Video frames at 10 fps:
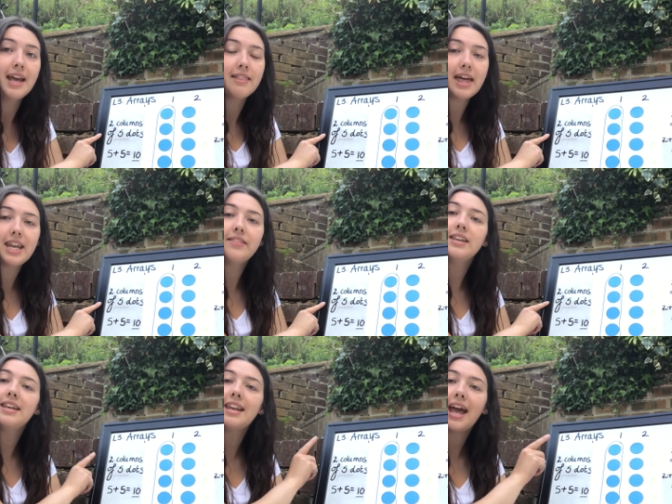Then in the
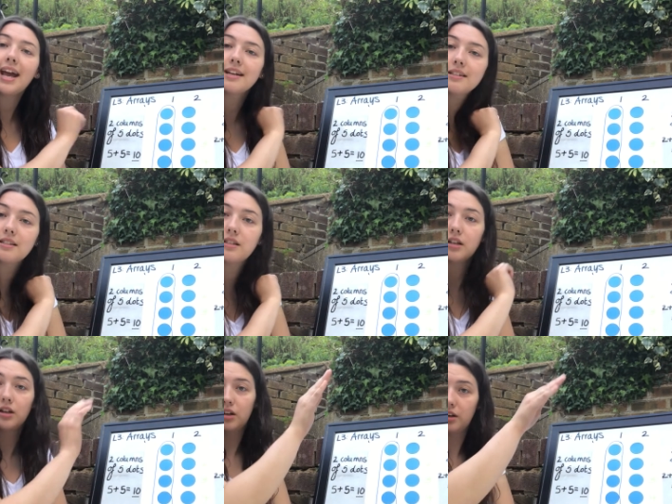next
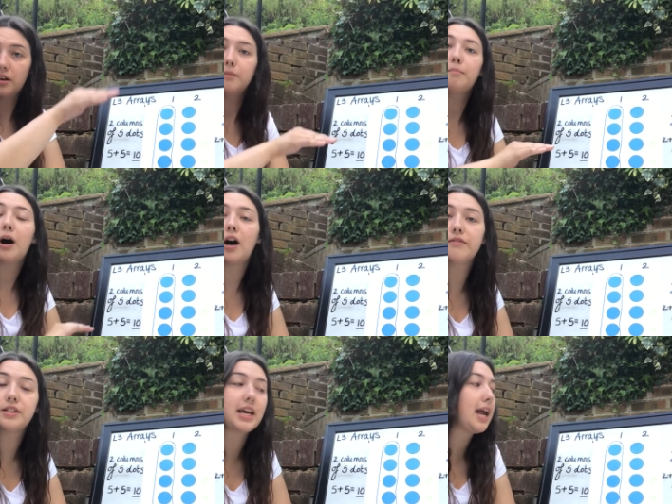part of
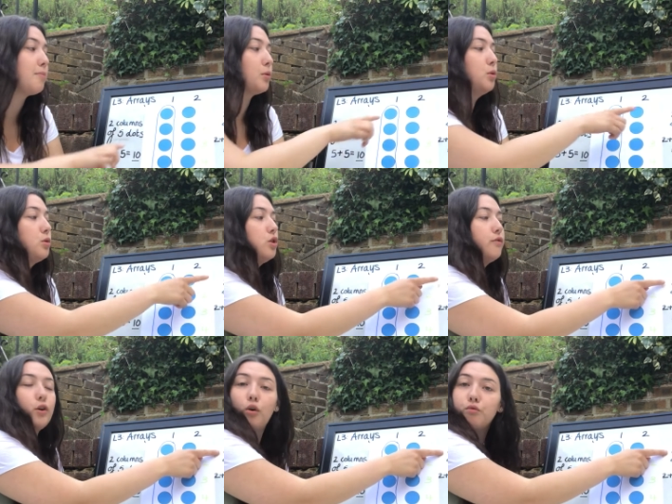the table,
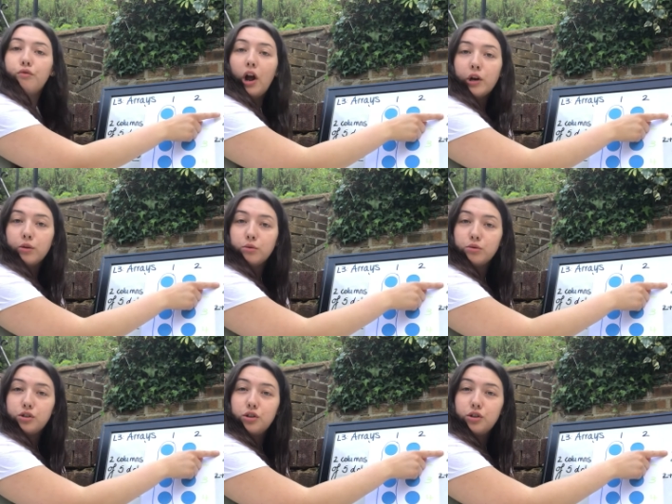you've got rows.